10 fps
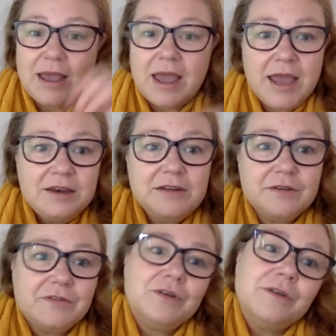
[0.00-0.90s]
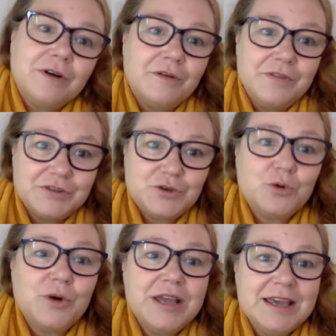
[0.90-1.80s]
End of the
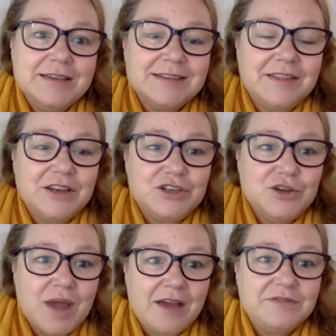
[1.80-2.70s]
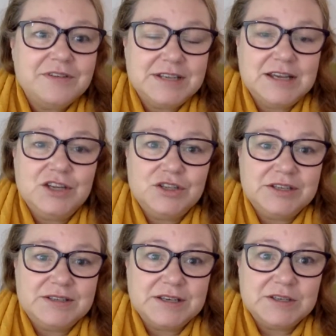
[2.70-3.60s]
story is that you have to teach
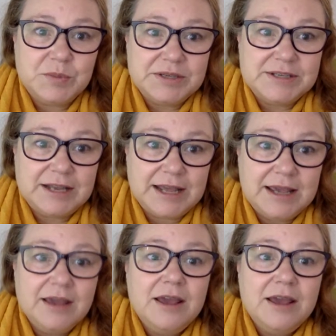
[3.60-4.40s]
this explicitly.